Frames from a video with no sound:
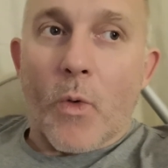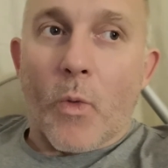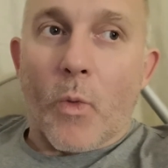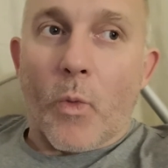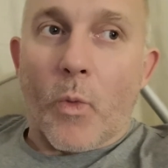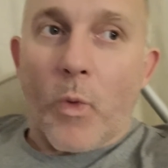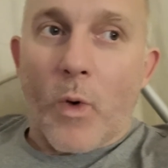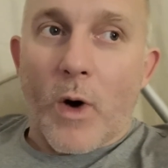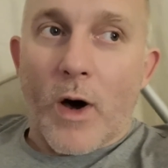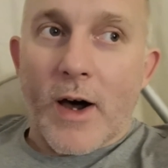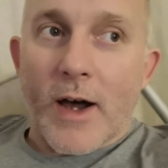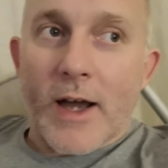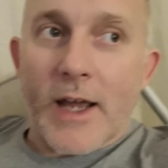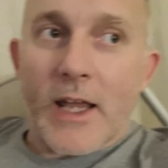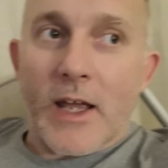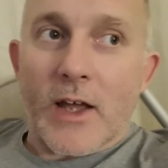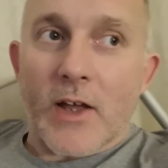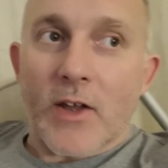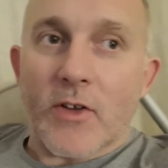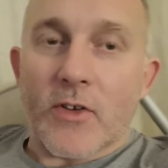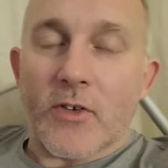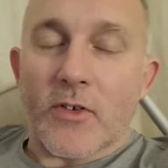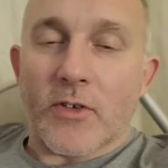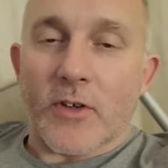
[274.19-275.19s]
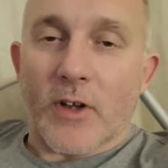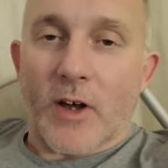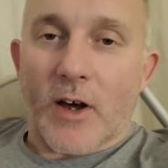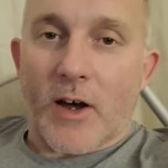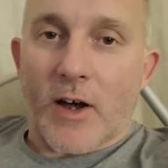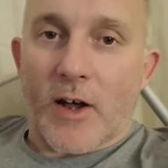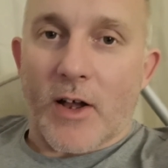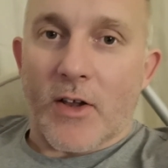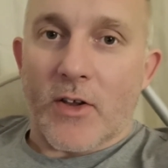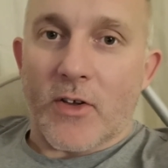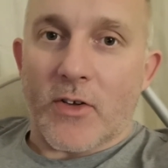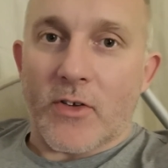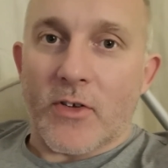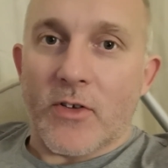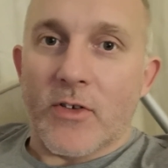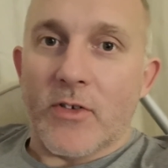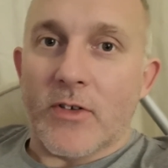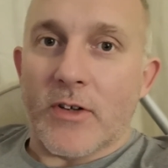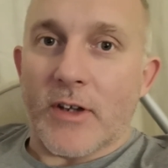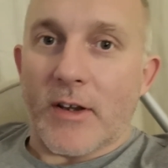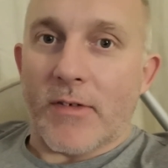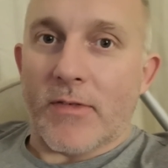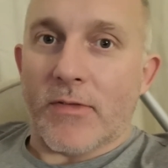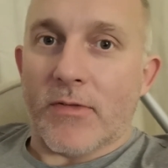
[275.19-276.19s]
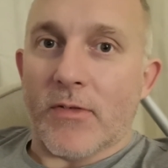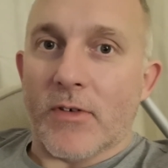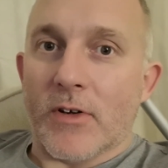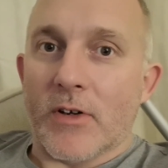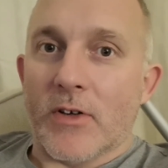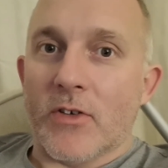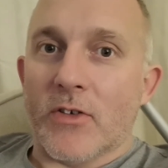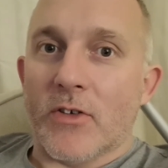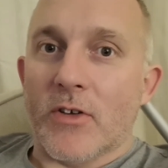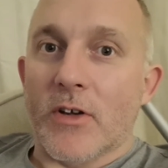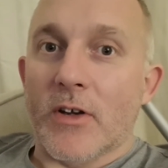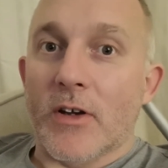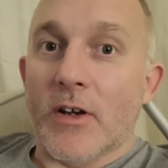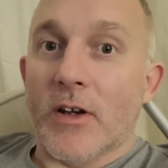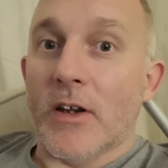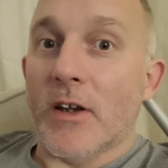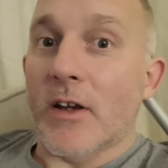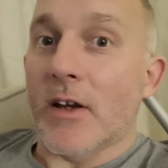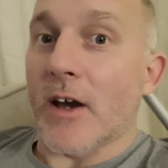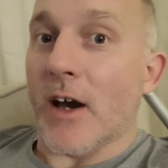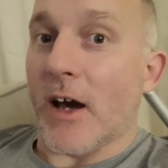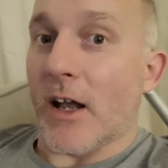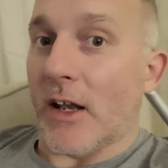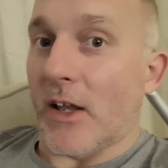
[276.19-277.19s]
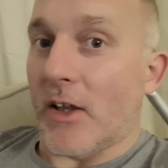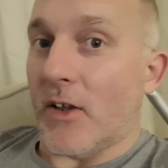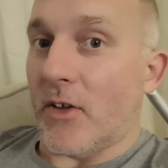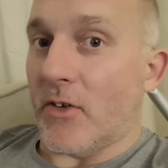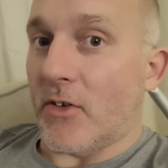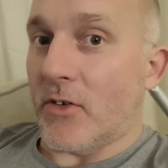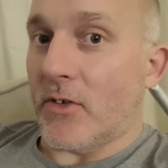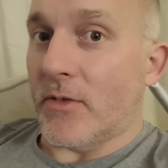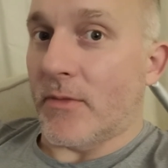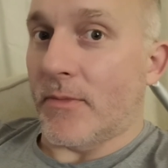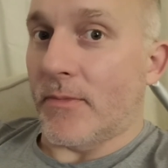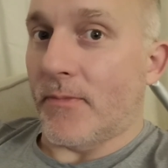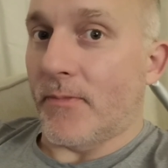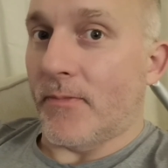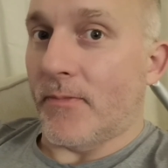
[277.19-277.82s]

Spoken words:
Why are stars different colours?